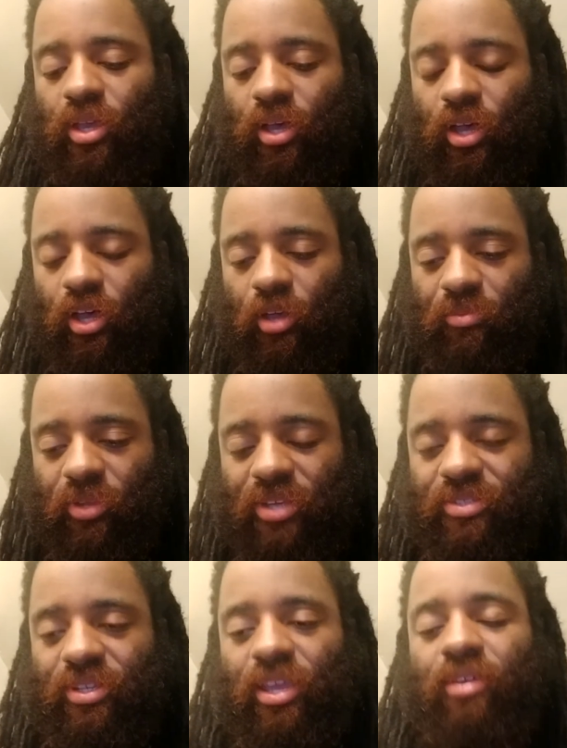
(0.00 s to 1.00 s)
The
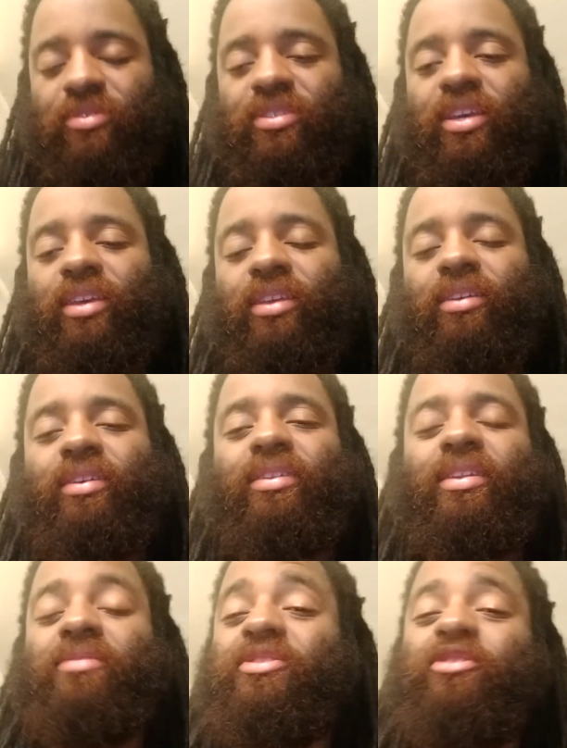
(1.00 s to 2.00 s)
last thing I'll say,
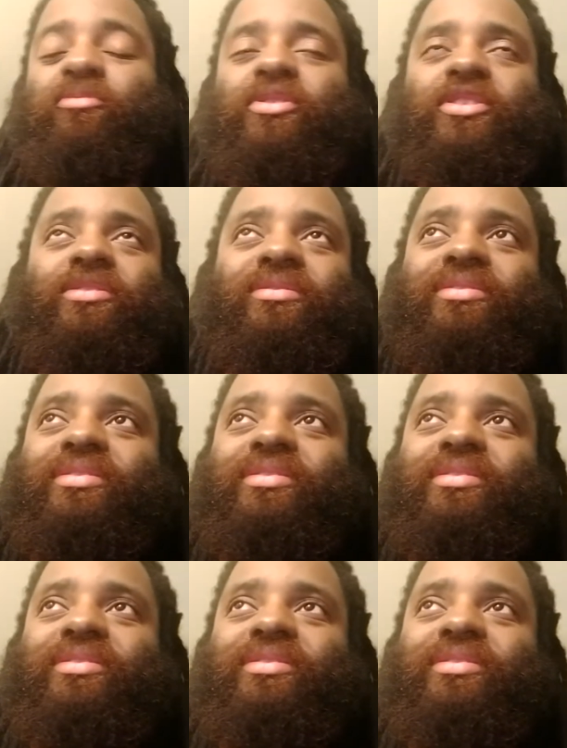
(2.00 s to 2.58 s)
there's so much